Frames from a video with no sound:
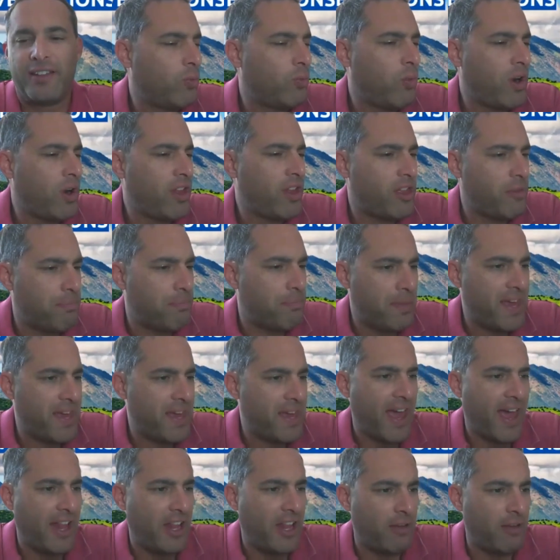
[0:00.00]
One of the
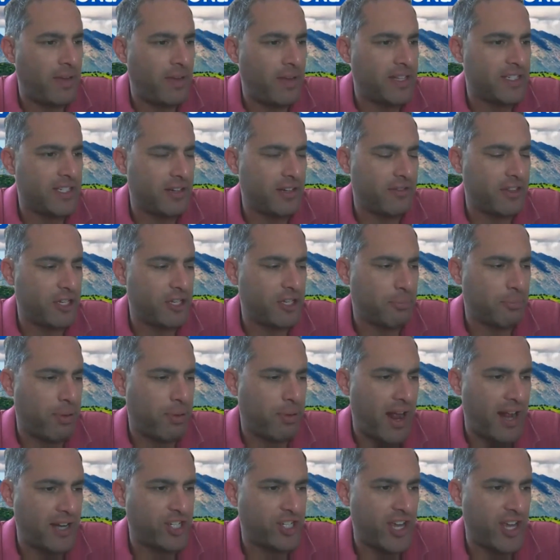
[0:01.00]
big elements of this
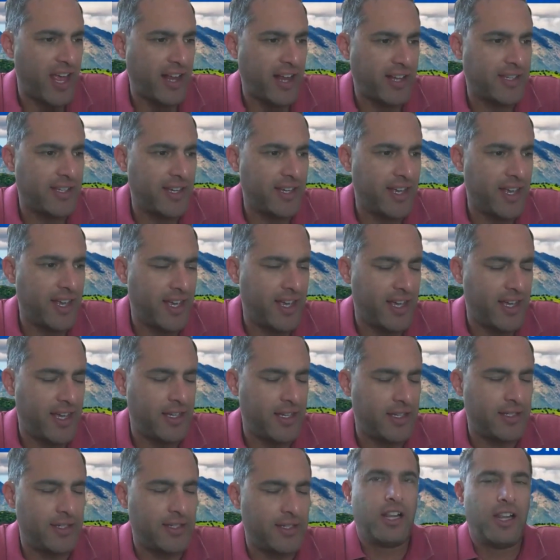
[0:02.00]
project
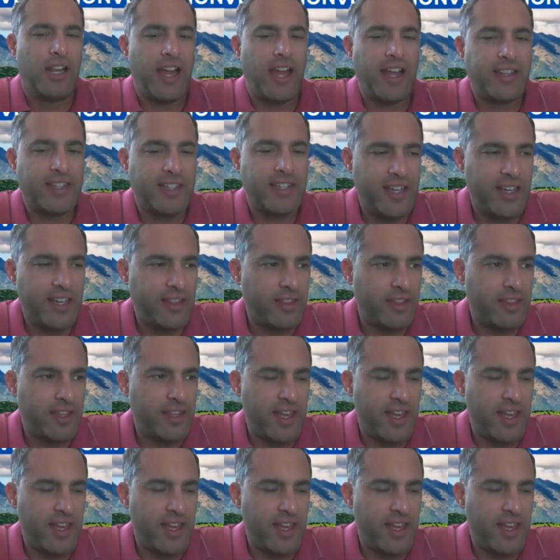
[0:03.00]
is collecting